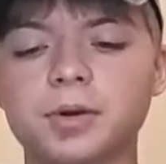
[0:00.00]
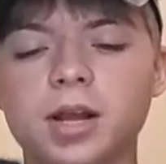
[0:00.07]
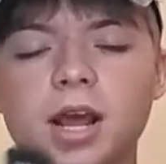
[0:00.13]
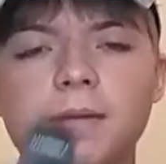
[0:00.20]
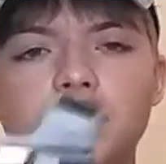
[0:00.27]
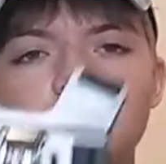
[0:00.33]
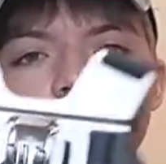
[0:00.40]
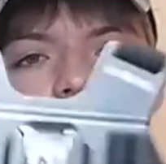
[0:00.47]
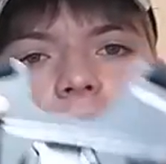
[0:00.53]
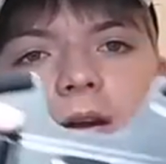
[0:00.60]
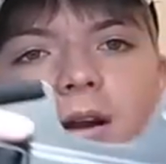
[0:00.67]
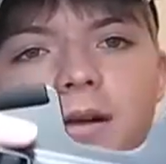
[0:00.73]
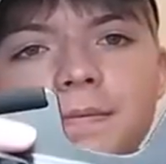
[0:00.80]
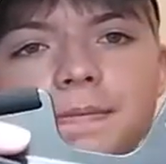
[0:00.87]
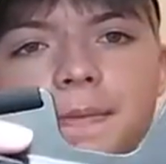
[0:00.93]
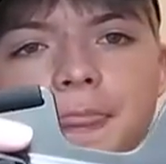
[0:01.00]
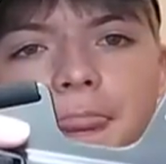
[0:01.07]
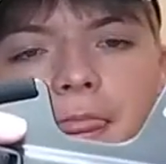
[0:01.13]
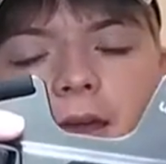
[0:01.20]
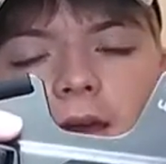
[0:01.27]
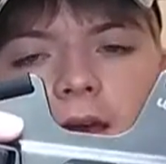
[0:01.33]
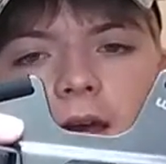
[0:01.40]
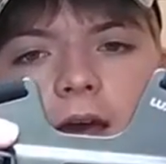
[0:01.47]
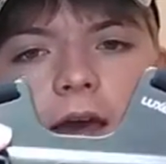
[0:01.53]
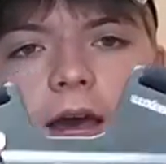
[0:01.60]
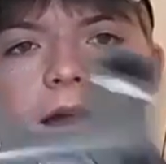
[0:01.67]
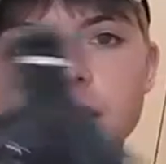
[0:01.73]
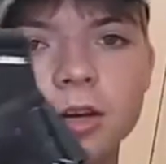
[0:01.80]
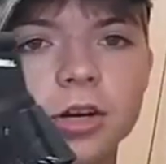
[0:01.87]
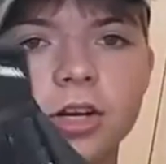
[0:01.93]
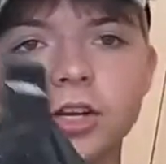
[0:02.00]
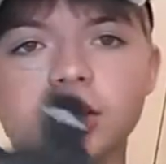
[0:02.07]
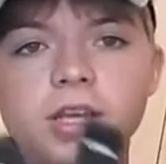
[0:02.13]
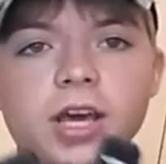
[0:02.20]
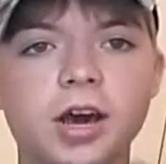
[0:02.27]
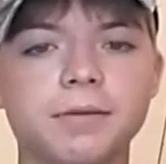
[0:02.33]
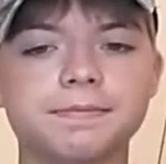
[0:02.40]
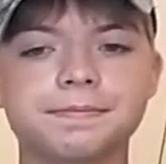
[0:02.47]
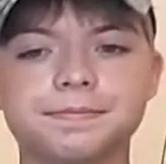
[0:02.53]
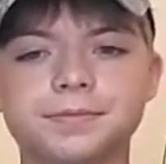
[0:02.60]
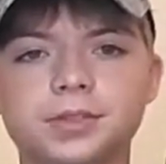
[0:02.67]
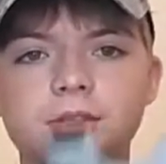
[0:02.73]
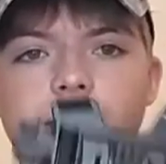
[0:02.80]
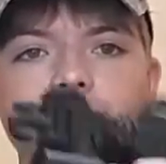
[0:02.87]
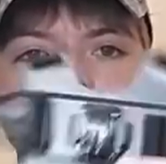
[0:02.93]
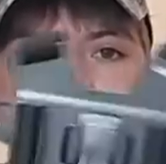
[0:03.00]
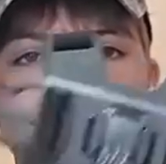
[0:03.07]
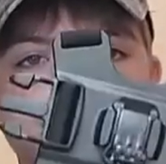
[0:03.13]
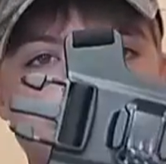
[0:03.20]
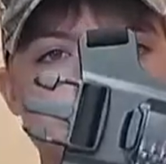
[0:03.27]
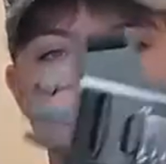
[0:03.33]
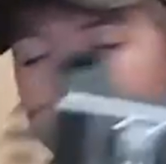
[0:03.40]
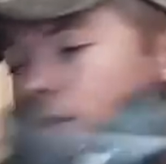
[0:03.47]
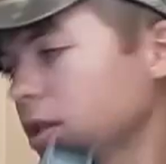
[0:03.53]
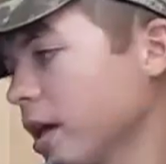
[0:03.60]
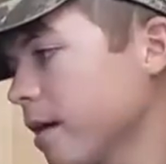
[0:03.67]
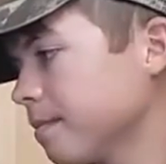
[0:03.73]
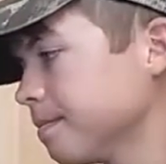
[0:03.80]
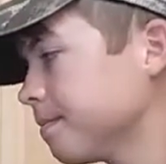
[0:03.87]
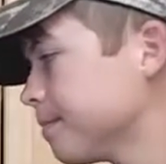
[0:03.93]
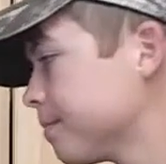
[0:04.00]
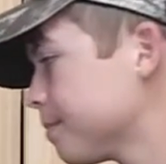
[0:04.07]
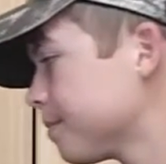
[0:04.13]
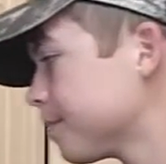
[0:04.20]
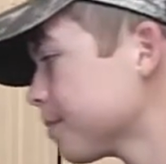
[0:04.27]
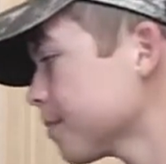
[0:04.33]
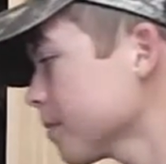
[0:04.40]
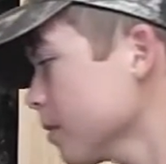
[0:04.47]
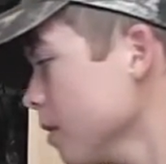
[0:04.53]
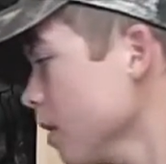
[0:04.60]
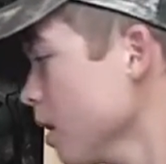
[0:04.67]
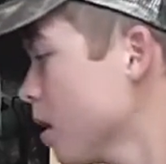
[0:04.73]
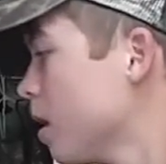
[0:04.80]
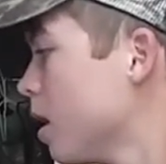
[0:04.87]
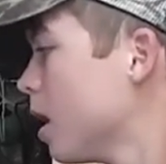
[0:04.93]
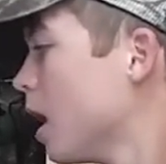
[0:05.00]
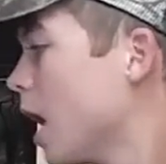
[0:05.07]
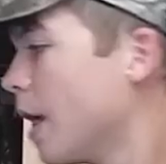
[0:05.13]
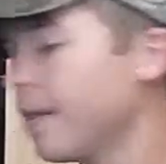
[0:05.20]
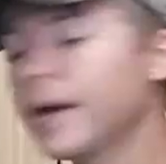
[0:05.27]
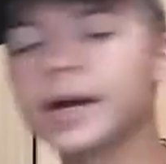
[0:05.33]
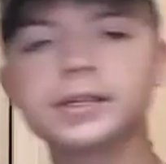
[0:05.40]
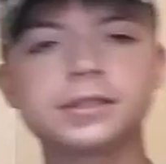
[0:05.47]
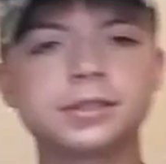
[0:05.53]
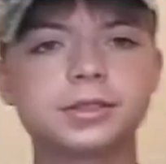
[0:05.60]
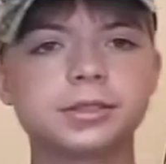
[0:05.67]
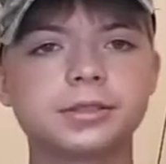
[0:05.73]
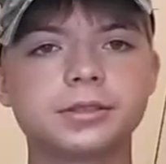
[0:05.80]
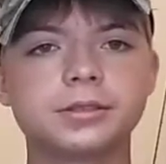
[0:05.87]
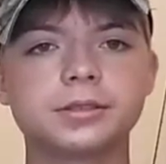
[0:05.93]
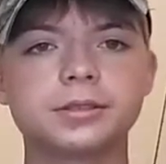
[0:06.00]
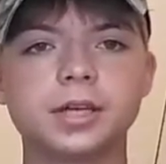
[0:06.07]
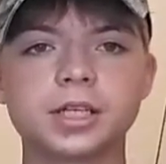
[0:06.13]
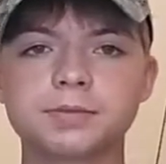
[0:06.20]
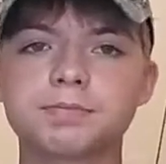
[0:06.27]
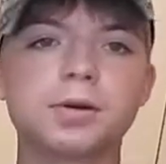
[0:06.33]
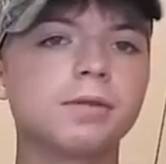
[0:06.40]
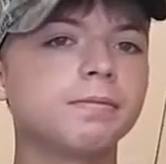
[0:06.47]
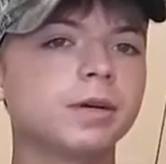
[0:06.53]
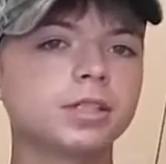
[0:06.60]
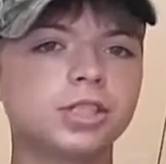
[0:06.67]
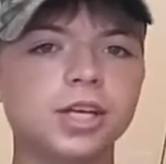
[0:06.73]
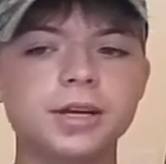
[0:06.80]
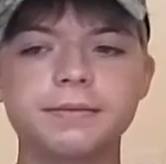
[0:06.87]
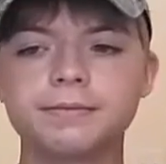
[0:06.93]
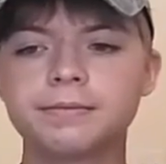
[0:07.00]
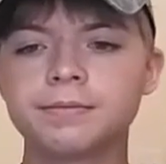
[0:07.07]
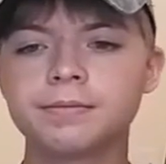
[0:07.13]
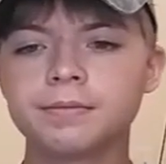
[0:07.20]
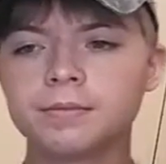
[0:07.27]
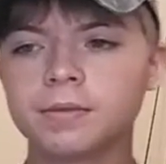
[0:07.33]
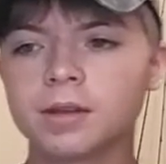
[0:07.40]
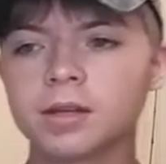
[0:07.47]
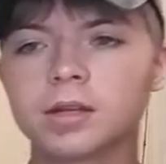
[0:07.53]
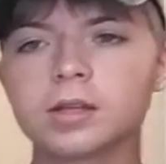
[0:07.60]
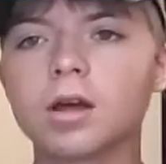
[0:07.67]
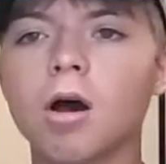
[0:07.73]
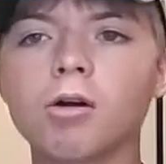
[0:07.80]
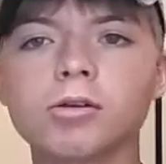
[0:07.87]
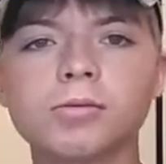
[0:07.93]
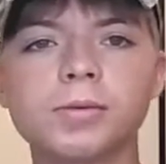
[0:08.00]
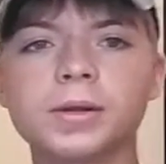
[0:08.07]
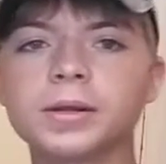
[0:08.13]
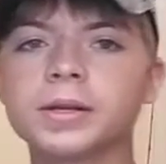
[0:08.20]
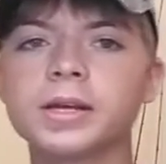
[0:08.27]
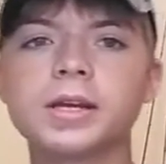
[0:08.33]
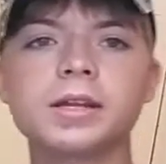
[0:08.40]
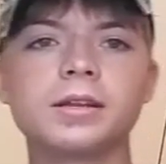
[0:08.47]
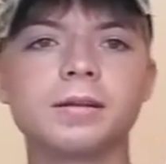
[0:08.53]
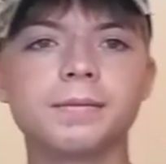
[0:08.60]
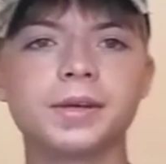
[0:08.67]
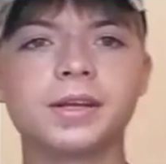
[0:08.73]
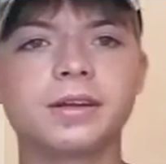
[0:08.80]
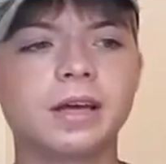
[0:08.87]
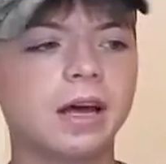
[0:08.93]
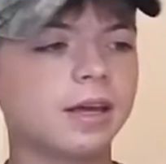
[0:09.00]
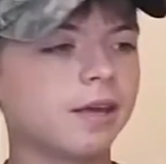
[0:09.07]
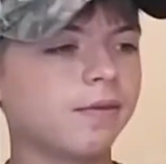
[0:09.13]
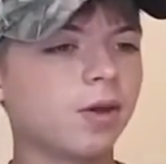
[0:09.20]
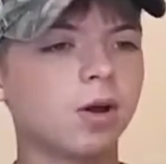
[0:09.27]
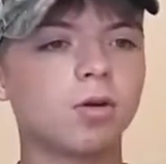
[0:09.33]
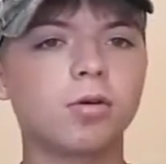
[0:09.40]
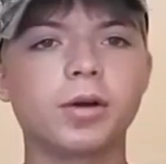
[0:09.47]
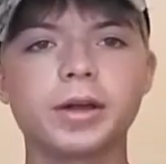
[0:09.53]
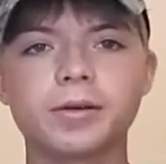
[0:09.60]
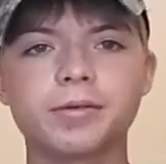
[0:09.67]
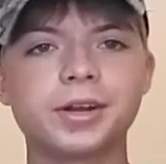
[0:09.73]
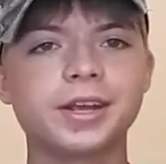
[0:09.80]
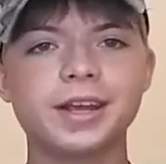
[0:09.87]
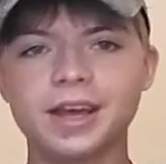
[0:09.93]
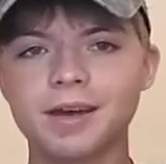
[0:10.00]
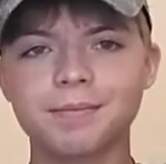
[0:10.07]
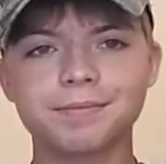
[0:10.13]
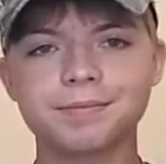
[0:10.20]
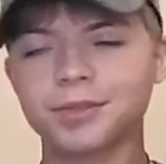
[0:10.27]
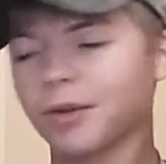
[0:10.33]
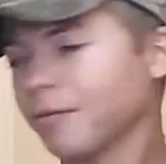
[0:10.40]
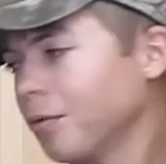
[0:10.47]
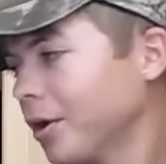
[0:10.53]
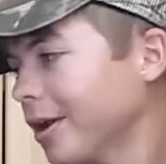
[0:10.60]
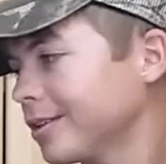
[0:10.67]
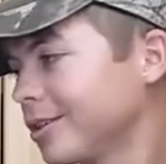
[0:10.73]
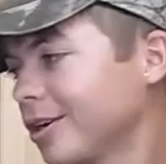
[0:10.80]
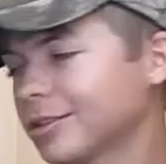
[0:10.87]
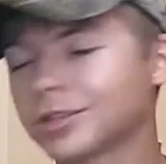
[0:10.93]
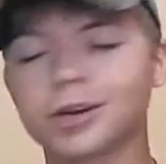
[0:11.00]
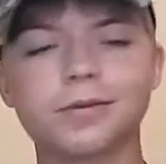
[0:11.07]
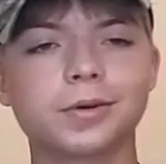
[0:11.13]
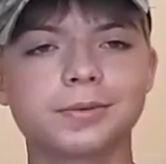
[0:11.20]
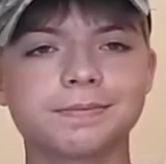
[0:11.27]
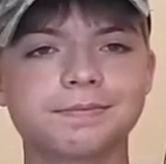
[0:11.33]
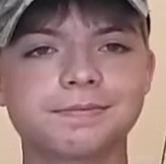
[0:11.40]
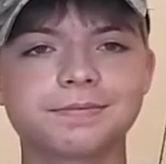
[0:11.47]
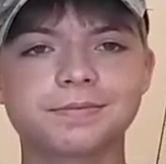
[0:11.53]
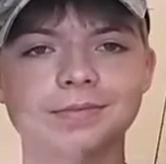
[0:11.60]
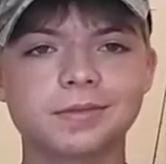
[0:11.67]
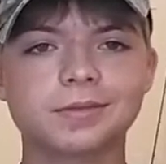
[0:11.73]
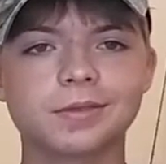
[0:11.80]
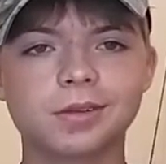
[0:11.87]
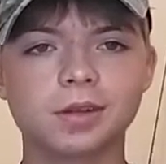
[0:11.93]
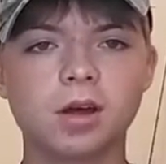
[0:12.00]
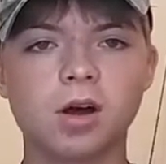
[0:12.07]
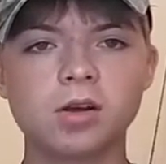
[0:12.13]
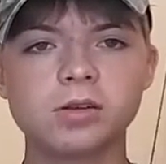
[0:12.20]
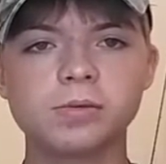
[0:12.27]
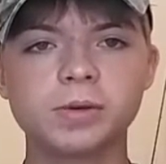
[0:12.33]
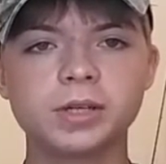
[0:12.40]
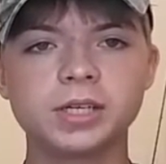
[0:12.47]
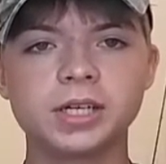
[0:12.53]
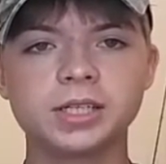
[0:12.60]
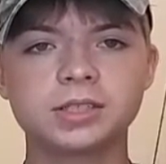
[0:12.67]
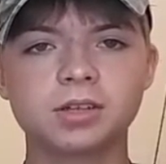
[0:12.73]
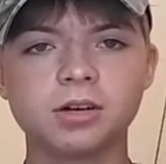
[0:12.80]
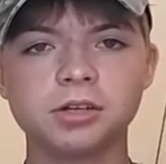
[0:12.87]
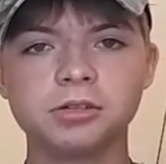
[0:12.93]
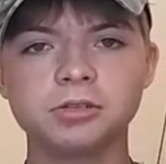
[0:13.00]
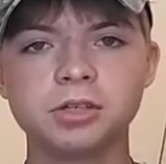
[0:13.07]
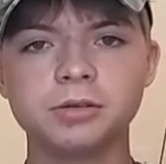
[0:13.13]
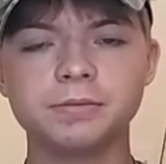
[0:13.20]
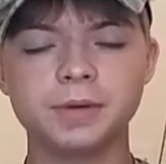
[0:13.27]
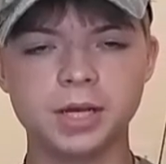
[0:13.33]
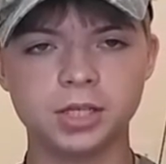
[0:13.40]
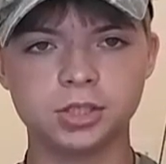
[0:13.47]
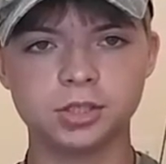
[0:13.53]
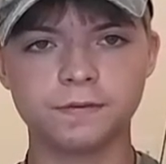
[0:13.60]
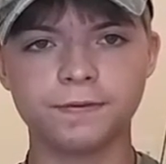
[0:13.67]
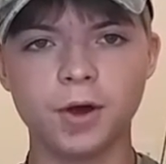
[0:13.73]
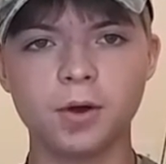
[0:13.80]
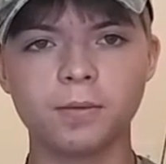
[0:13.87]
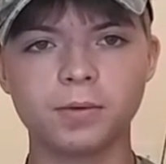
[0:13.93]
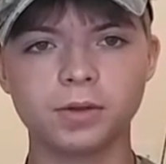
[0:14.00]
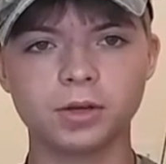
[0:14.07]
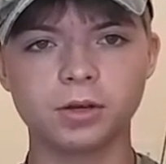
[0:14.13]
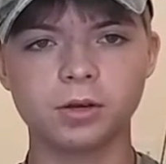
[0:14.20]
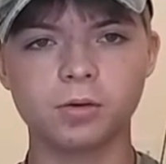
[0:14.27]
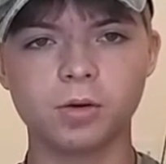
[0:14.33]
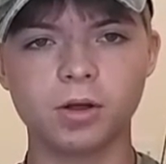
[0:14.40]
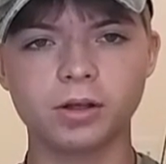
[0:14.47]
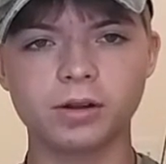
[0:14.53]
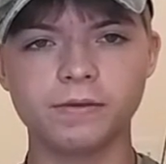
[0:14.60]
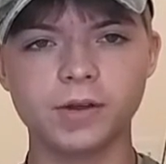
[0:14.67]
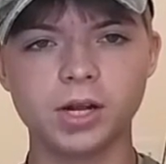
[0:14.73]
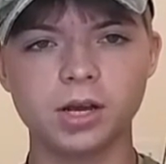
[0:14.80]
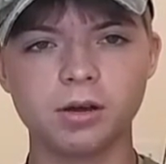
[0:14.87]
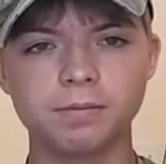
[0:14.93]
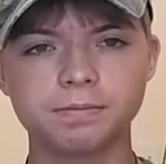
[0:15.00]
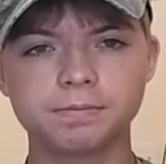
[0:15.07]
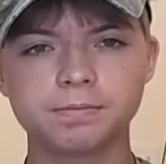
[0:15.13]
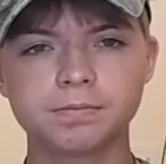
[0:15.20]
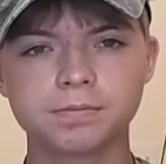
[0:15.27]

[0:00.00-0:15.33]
your camera on there, and you're good to go. So, there's that. And that's pretty much it. All you really need, I give y'all a quick recap of what I talked over. All you really need to start YouTube is your phone with a good quality video.